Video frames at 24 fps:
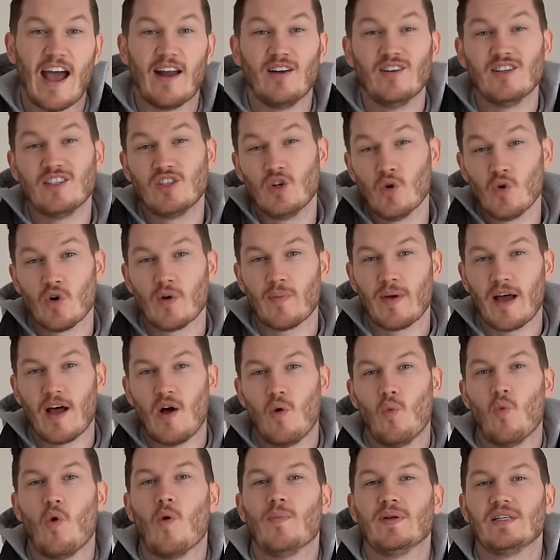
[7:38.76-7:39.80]
and talk
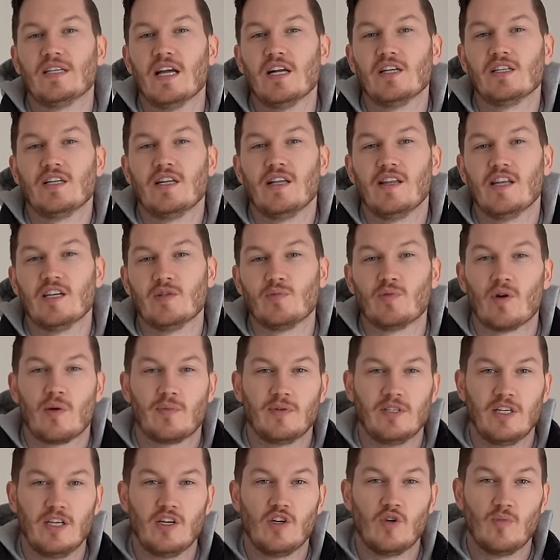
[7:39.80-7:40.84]
about what potentially this
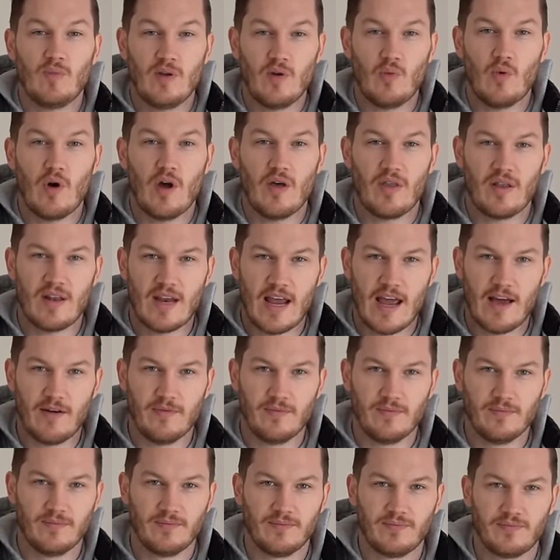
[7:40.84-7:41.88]
property could be worth
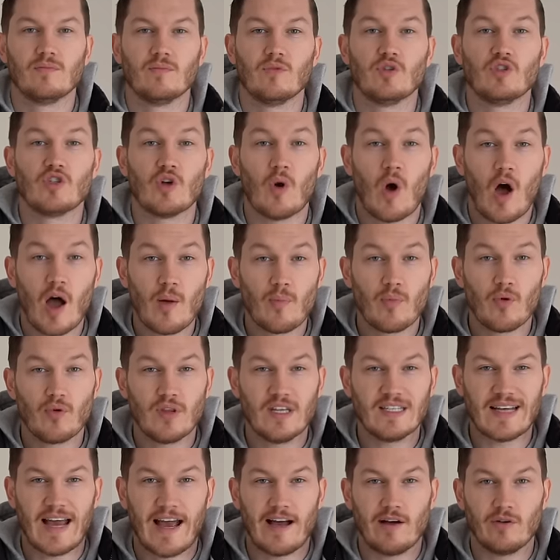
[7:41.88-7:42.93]
now. So I bought
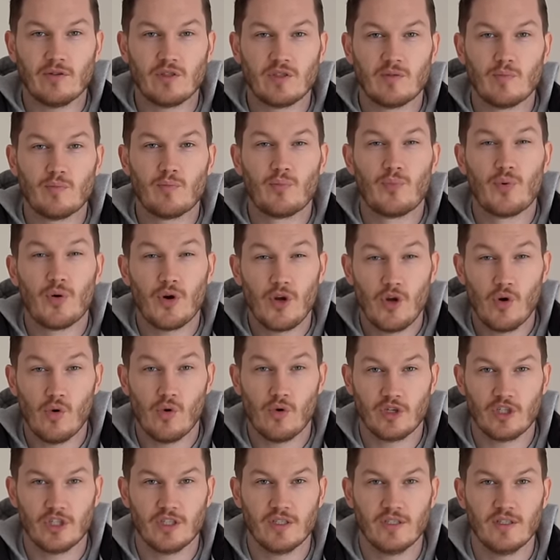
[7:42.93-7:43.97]
this house
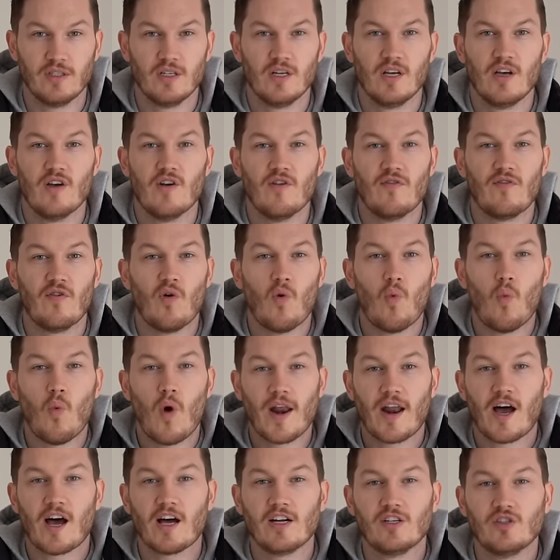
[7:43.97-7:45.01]
pre-auction for
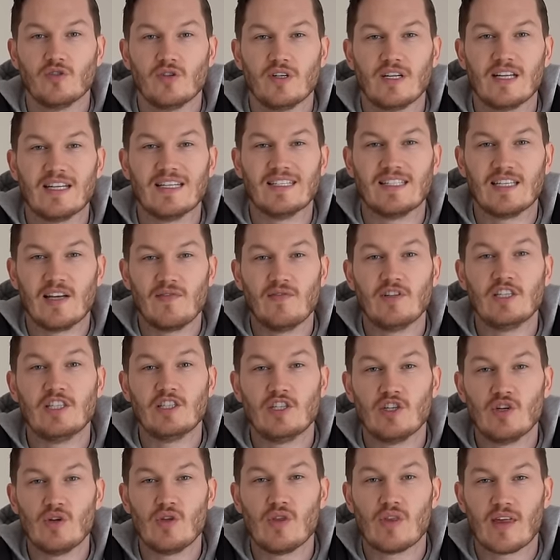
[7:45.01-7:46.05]
one hundred and
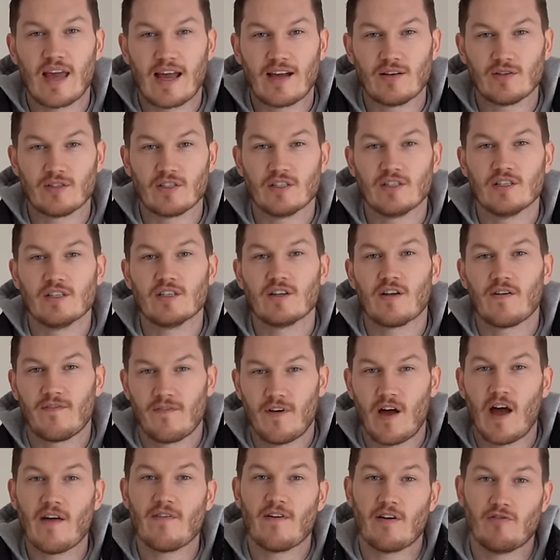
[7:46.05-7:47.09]
seventy-two thousand
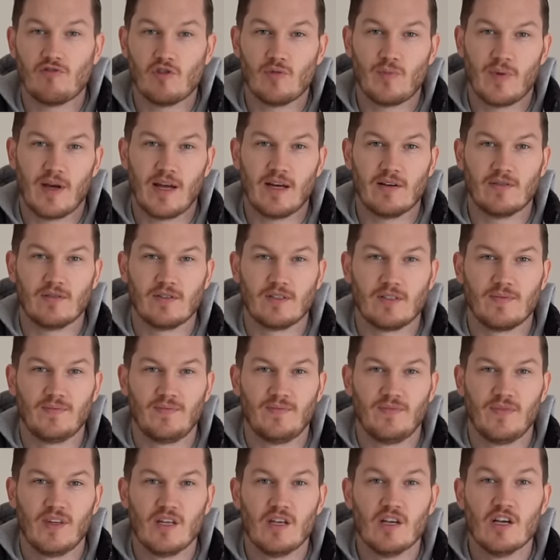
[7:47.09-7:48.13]
five hundred
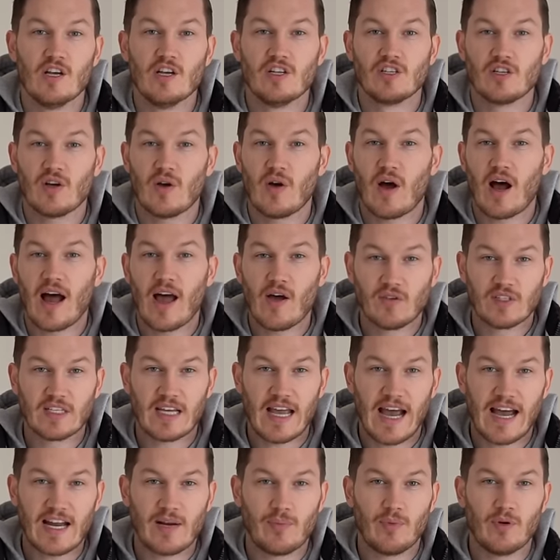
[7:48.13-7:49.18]
pounds. So I
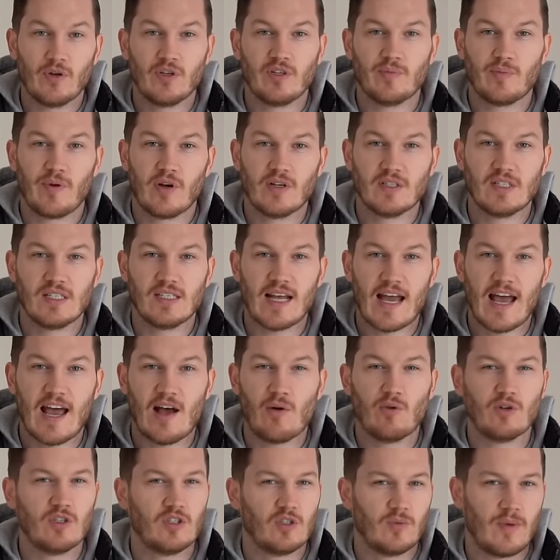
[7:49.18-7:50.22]
obviously had to put a deposit
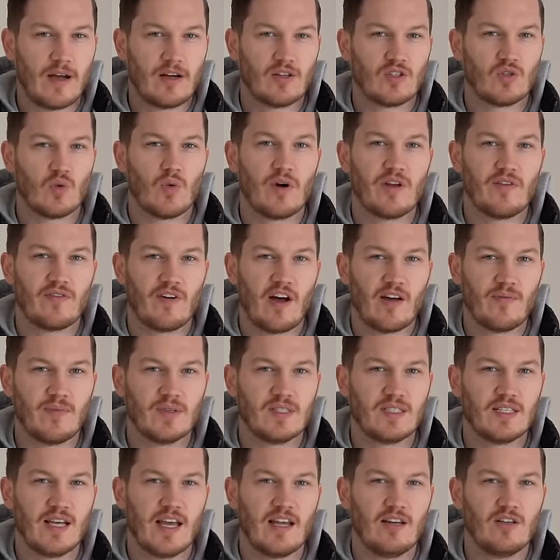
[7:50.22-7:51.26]
down, which is about twenty-five
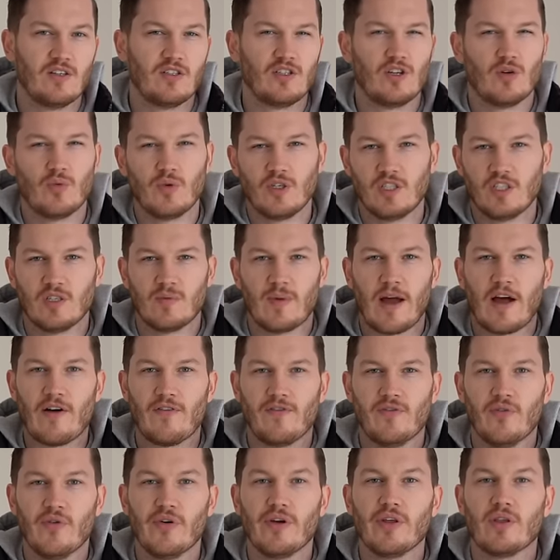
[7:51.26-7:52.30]
percent, so which is
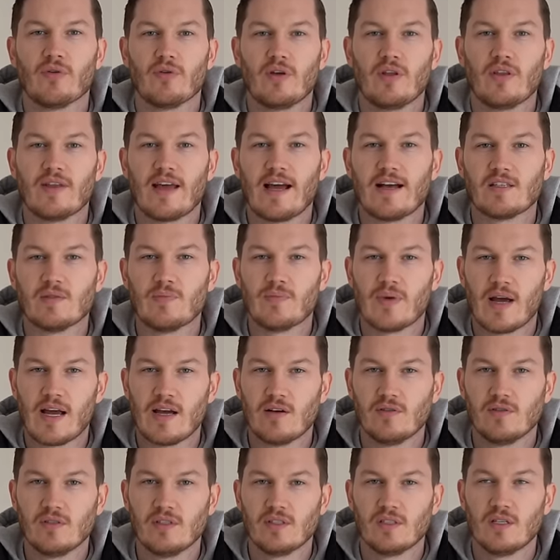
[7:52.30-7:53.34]
about forty-three thousand
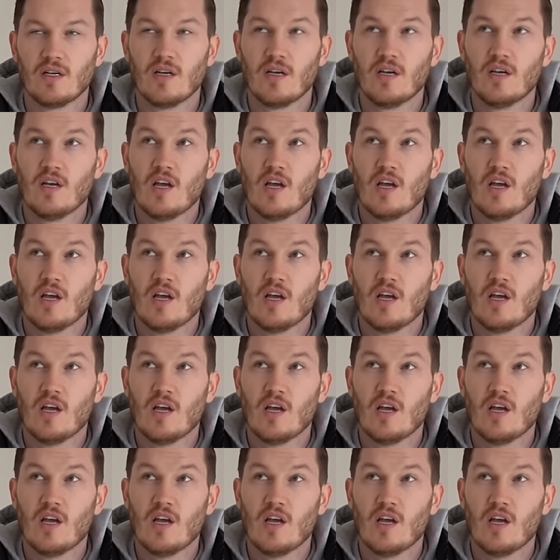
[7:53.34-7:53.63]
pounds.